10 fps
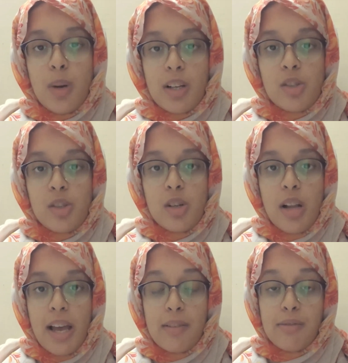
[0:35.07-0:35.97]

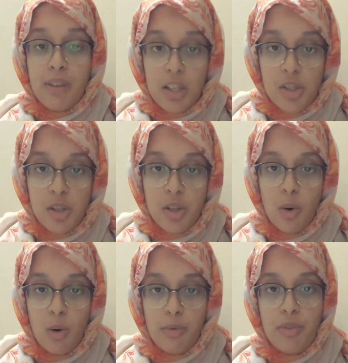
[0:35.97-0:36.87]
structure and
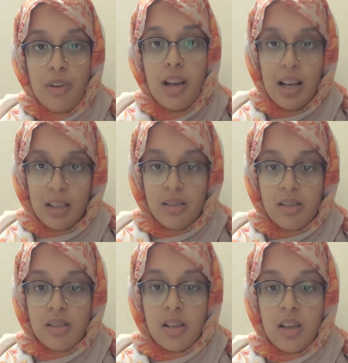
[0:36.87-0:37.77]
function of
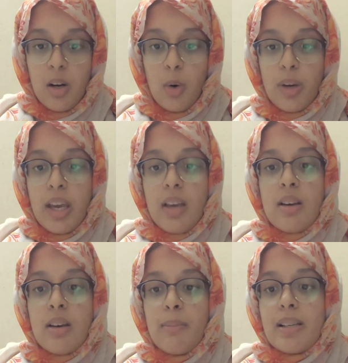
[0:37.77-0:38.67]
lungs.
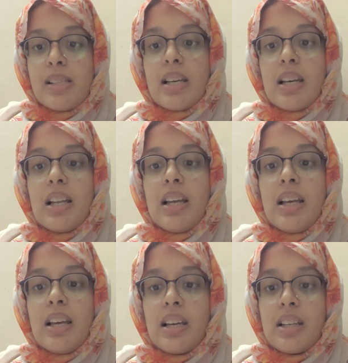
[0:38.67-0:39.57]
Okay,
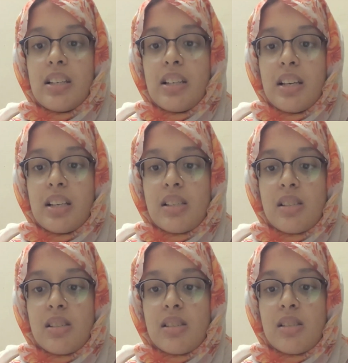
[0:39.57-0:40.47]
basically, it is
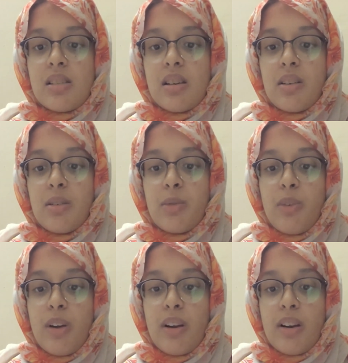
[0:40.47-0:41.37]
a
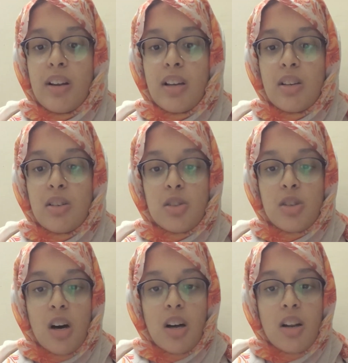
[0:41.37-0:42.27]
very short
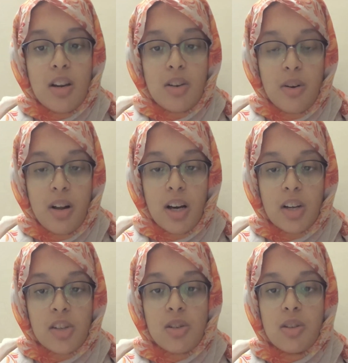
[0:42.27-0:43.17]
introduction on the topic
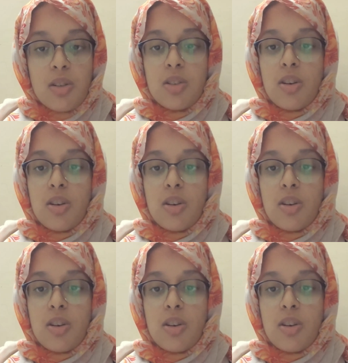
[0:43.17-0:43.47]
of